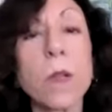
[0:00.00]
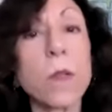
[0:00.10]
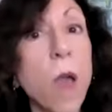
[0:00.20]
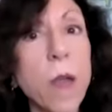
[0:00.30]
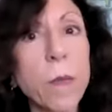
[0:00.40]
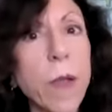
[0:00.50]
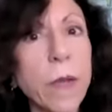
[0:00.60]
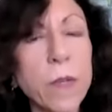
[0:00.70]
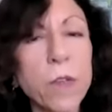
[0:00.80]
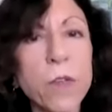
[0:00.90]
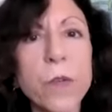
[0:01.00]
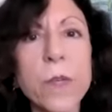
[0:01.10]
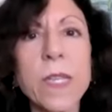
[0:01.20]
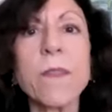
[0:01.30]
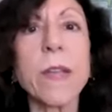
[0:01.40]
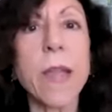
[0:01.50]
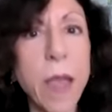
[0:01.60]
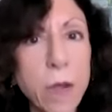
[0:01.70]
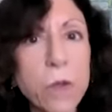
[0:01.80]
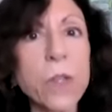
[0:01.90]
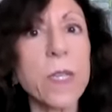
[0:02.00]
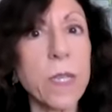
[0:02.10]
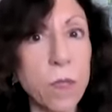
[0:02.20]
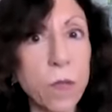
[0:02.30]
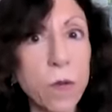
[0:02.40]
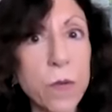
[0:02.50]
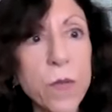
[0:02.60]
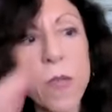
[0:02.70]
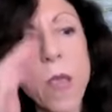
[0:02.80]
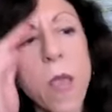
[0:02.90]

on a lot of practitioners, even energy healers,